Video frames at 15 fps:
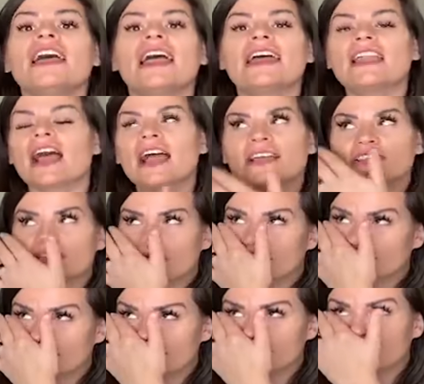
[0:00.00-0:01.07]
And I share
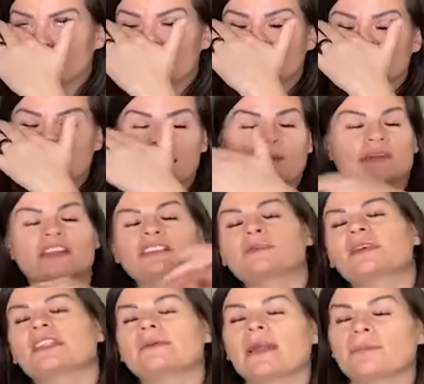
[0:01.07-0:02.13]
things a lot of time when I was
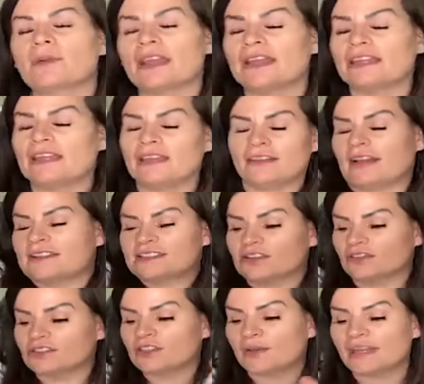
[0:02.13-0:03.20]
building my brand, and I
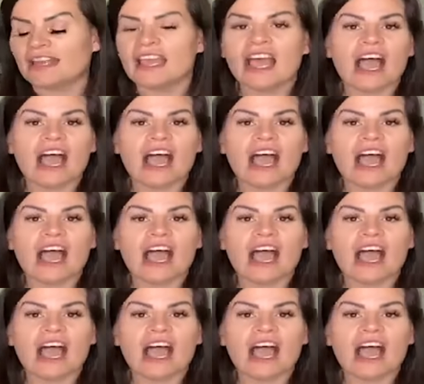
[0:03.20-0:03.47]
still do it.